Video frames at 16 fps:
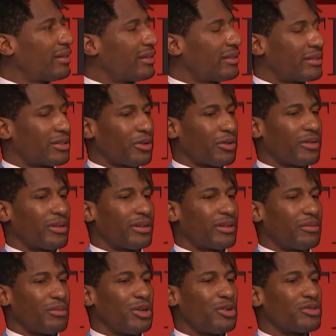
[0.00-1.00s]
So
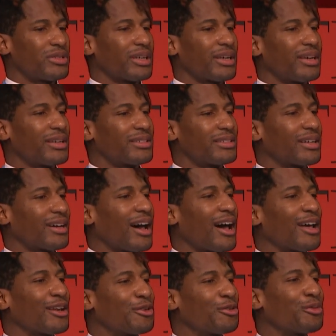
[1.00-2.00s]
the music is a
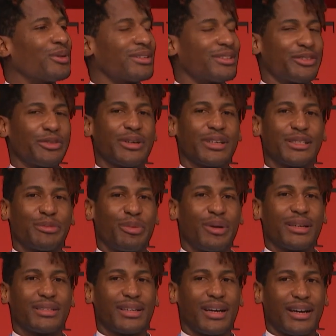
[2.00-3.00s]
conduit to
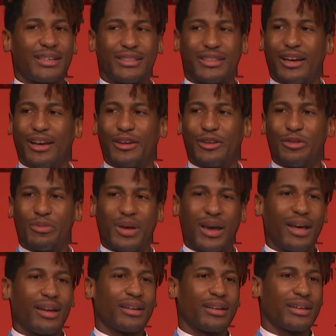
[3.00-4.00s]
express our shared
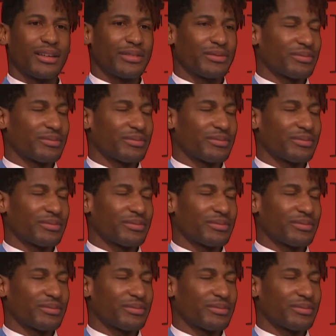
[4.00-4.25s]
humanity.